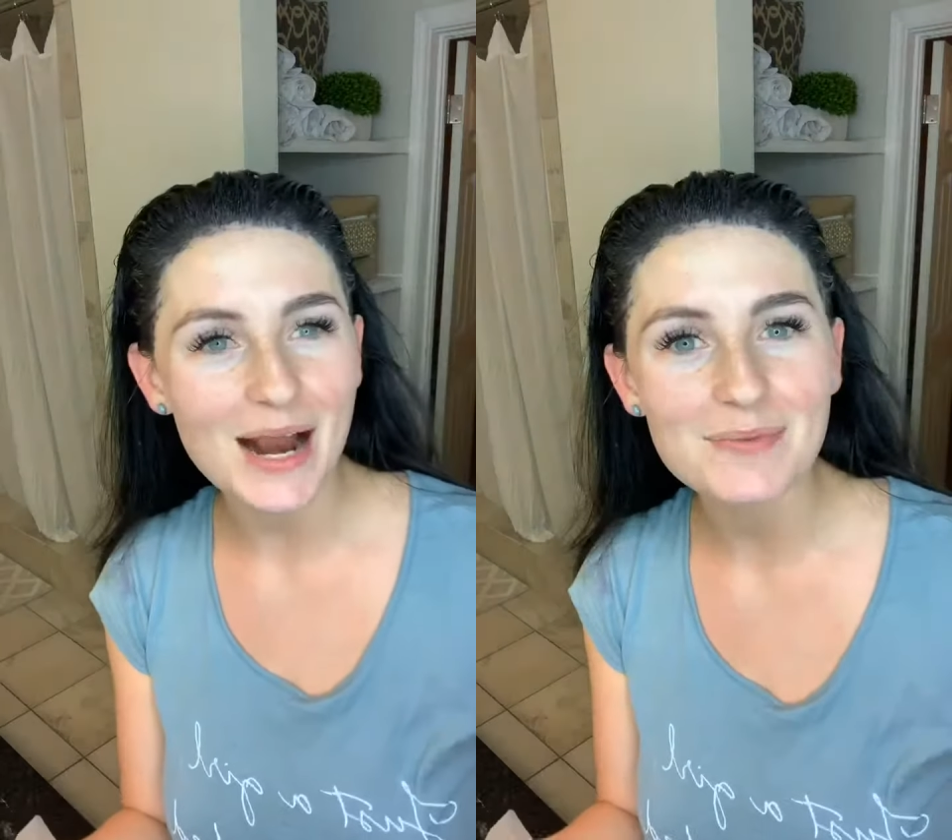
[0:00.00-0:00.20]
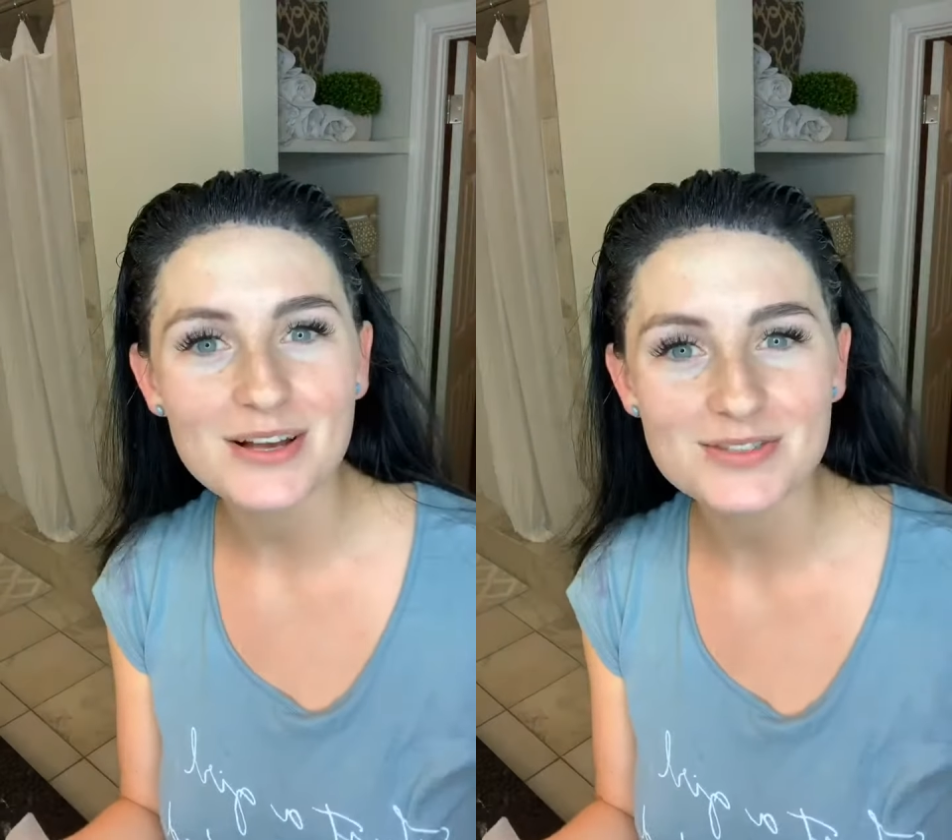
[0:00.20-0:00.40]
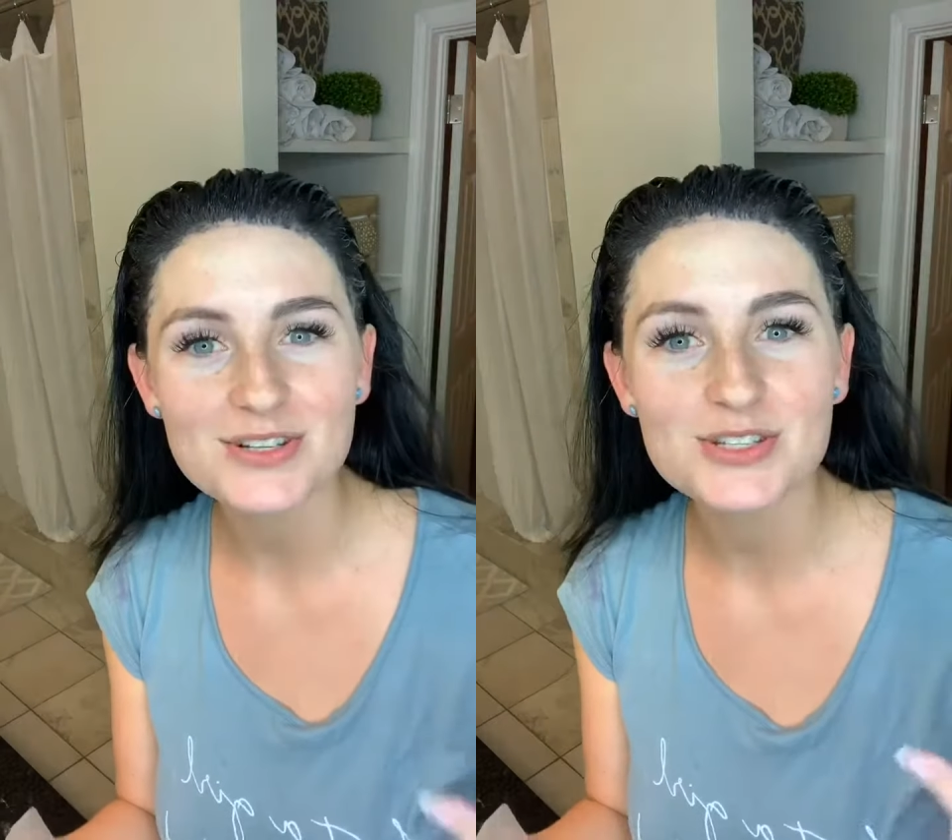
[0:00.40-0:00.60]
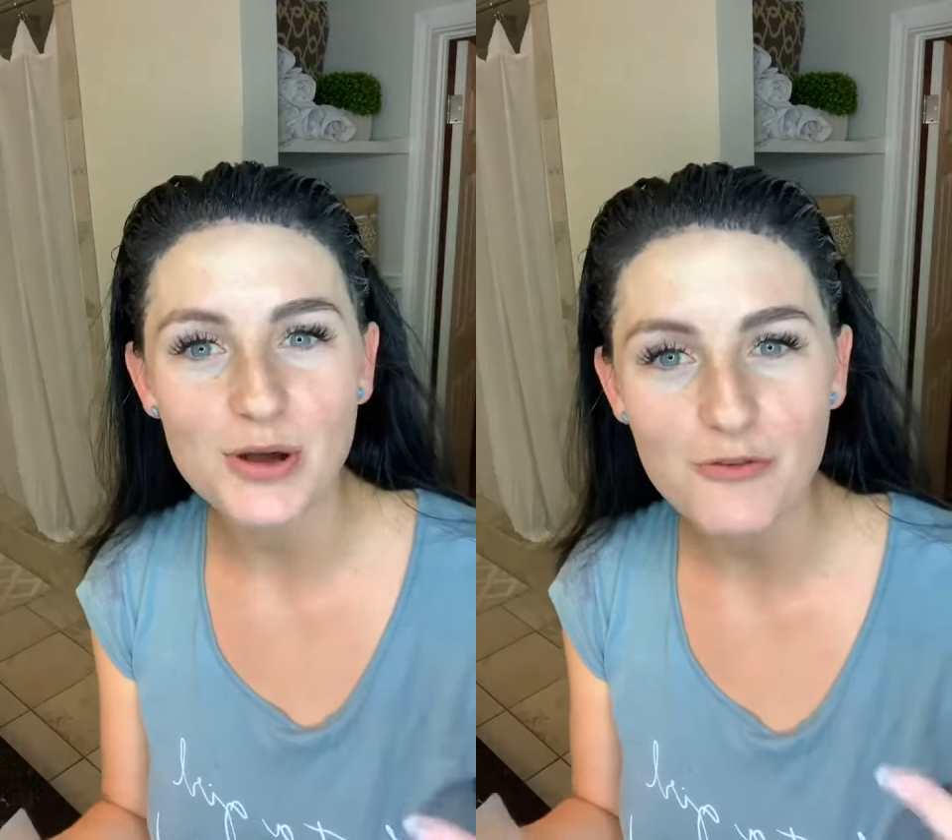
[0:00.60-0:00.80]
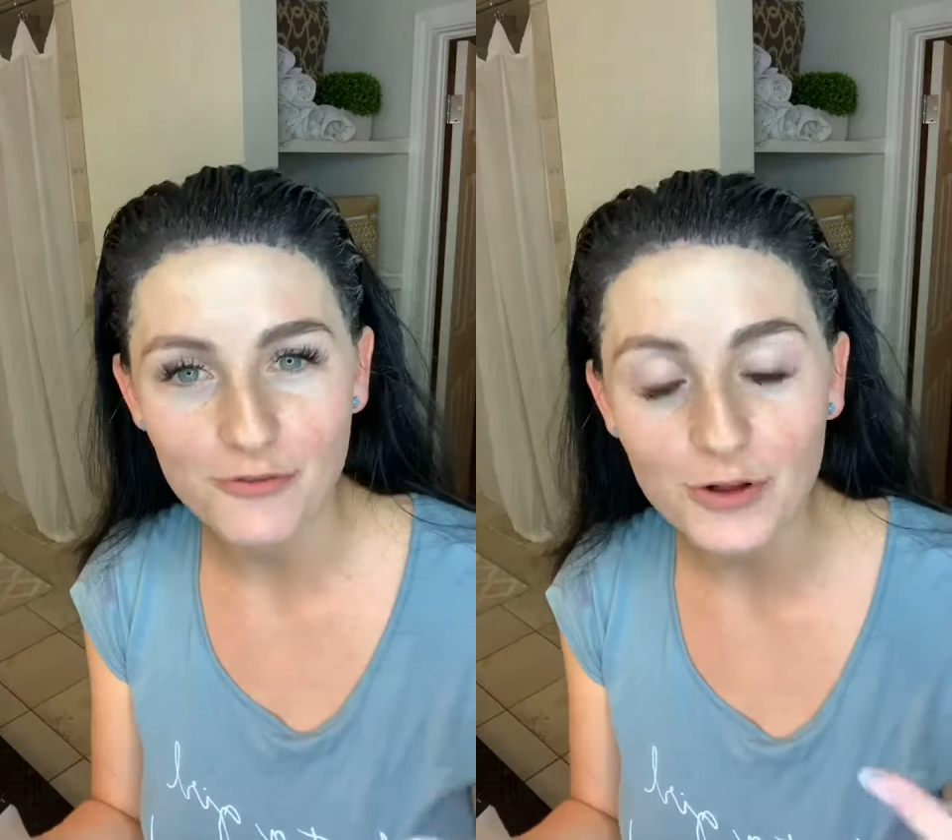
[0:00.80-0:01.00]
eyebrows look
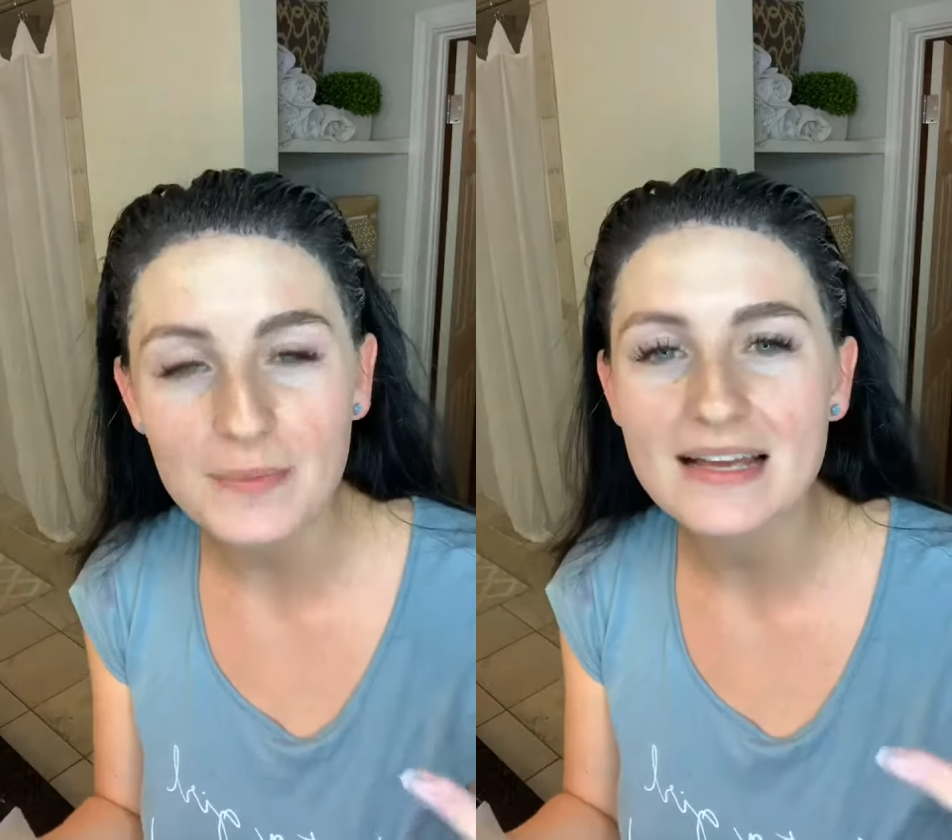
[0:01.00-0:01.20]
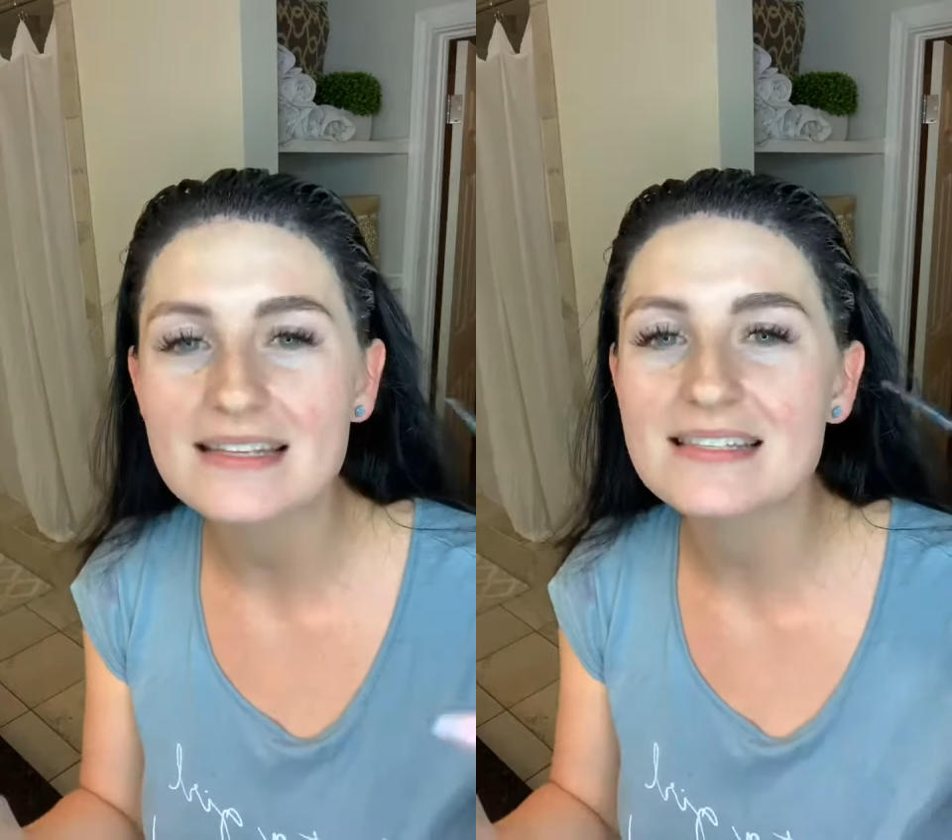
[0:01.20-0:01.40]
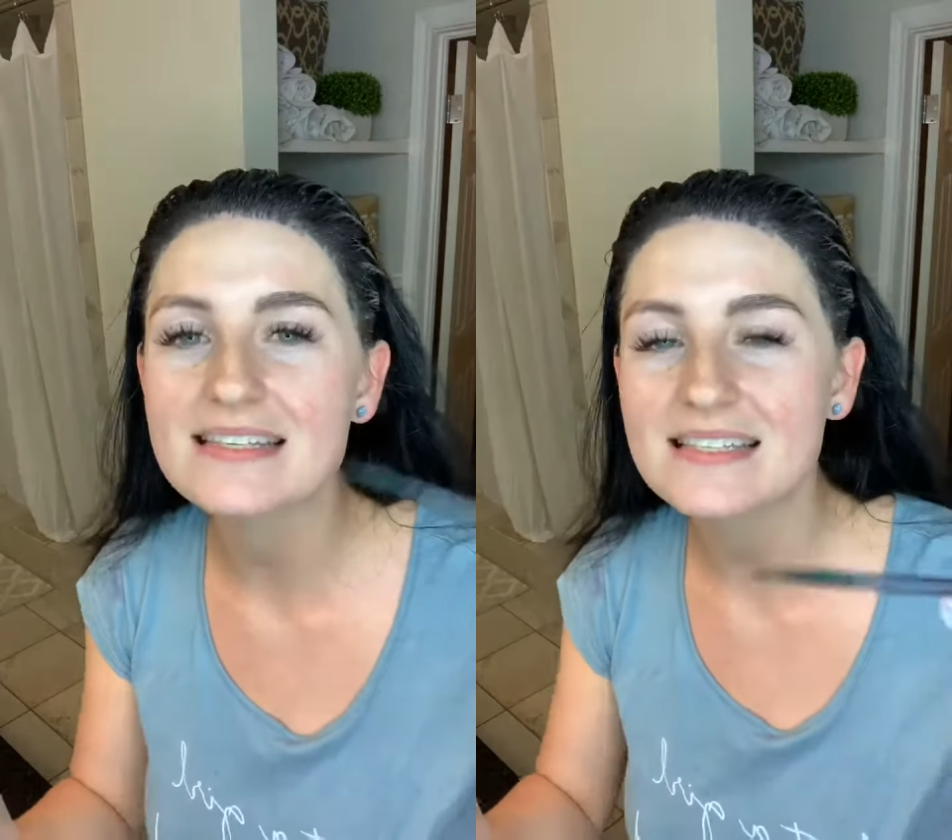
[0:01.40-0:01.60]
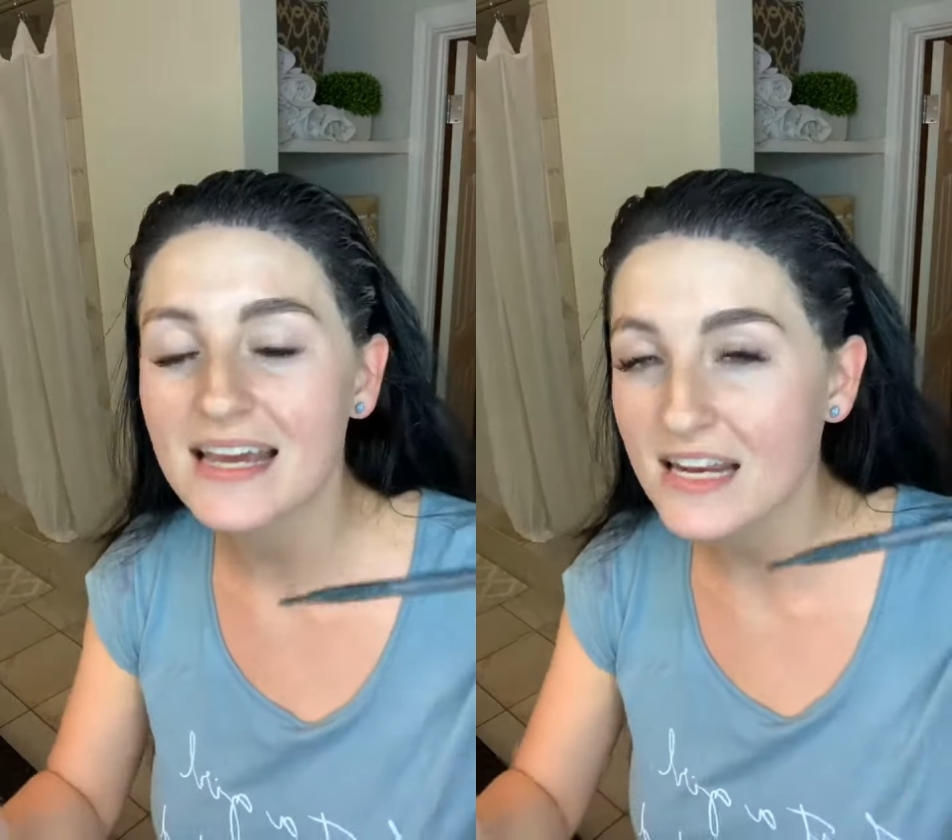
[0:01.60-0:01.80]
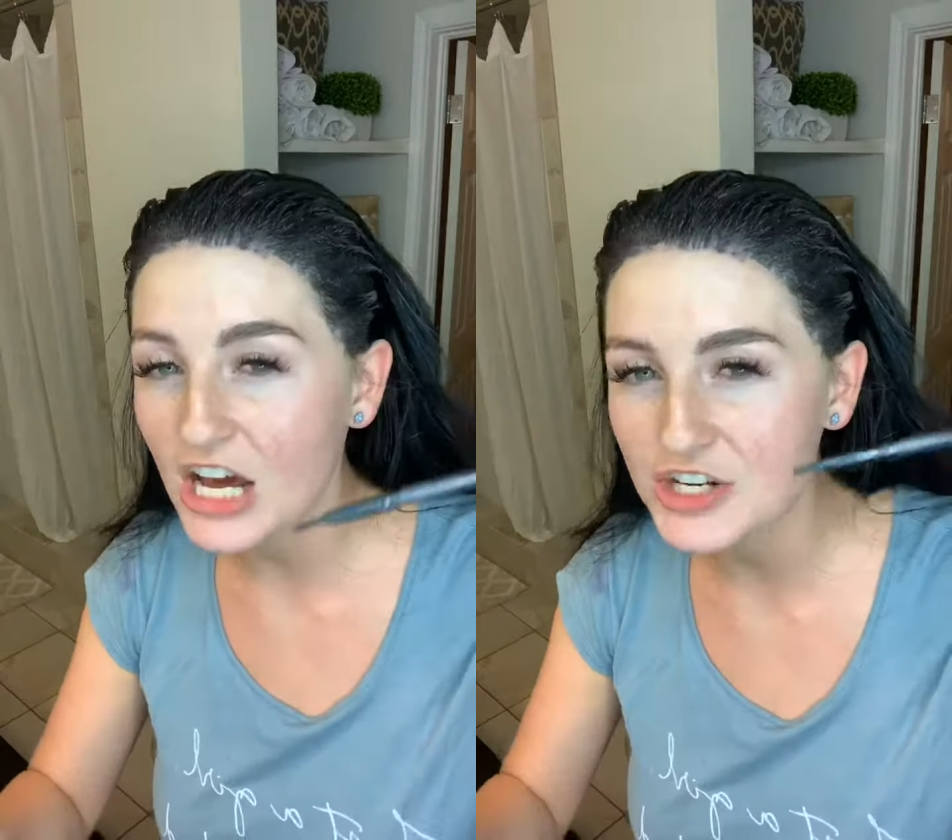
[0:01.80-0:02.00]
so full because the
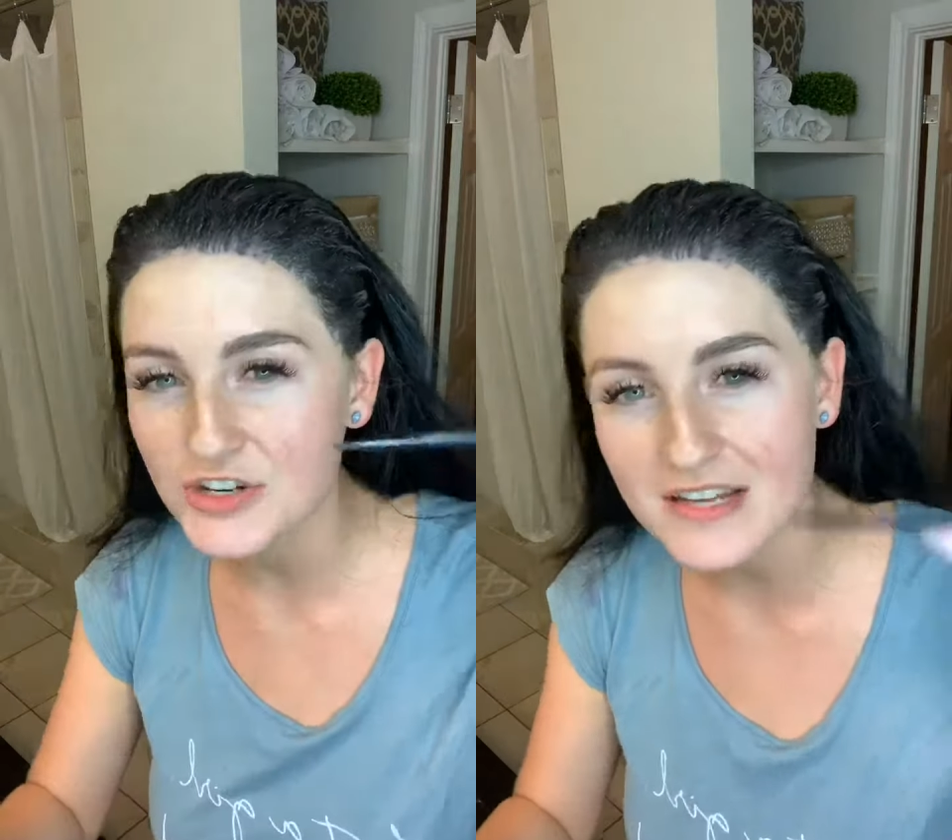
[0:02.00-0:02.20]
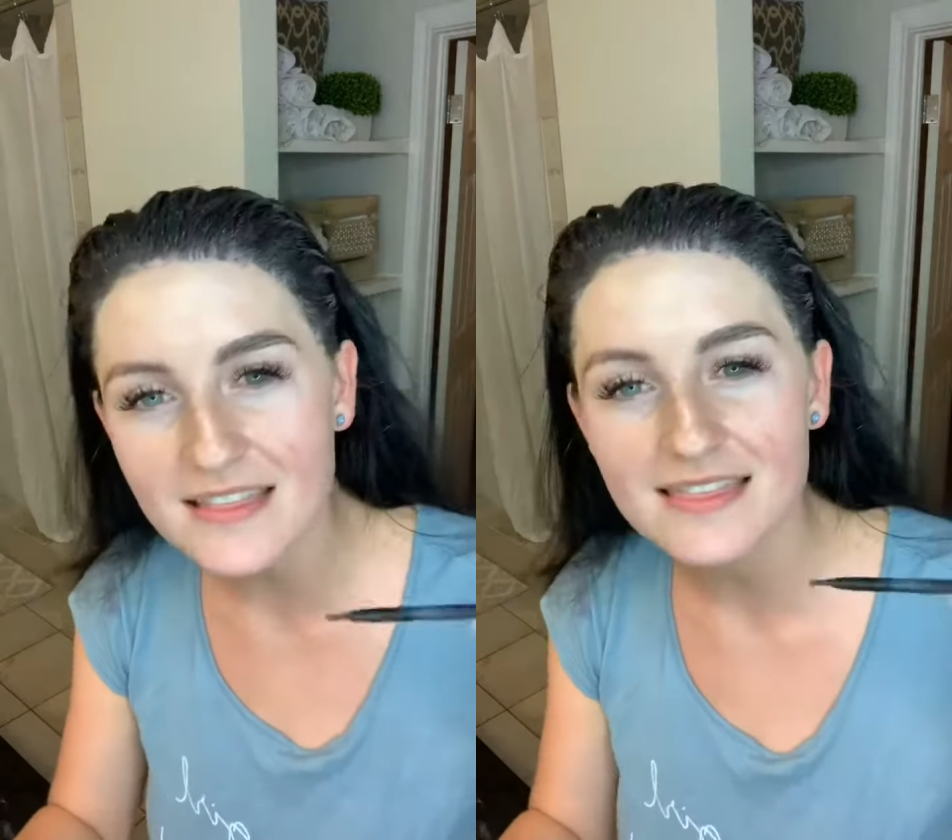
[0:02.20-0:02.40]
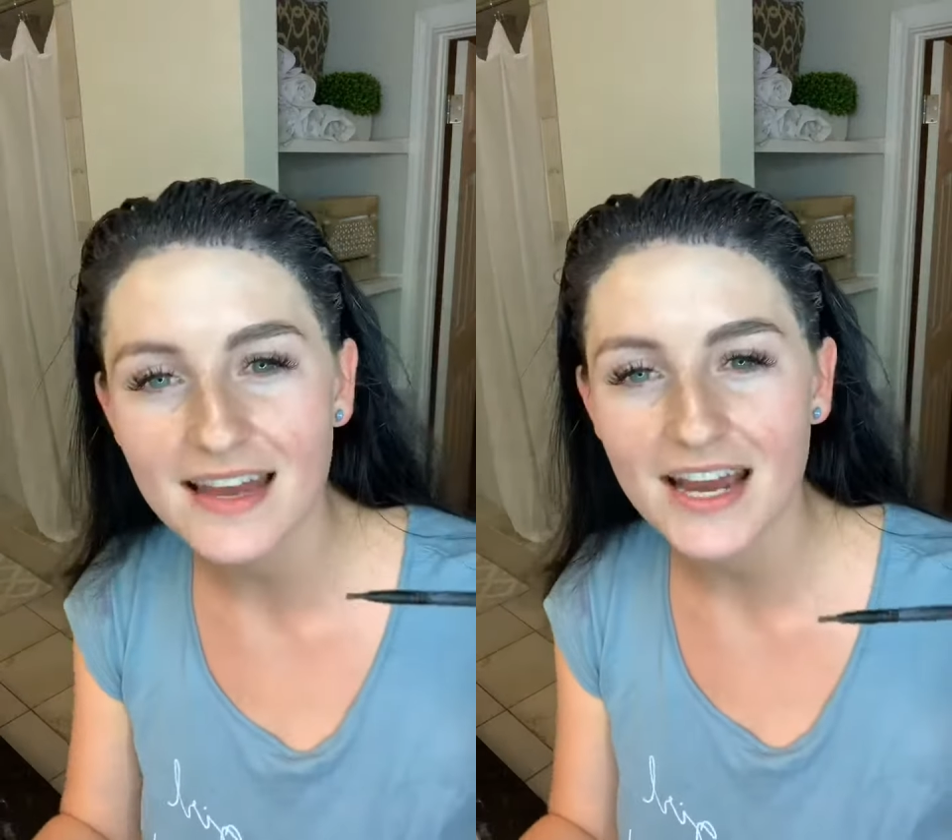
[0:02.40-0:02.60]
skin underneath the